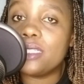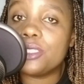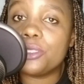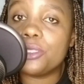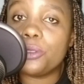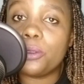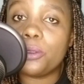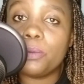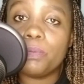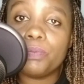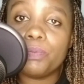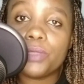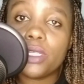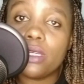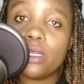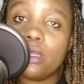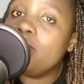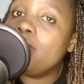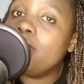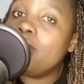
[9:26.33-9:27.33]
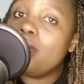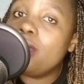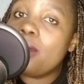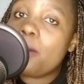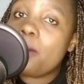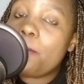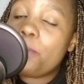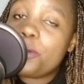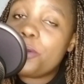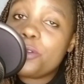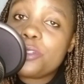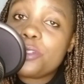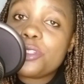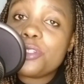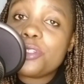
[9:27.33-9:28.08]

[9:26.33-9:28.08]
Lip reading: So put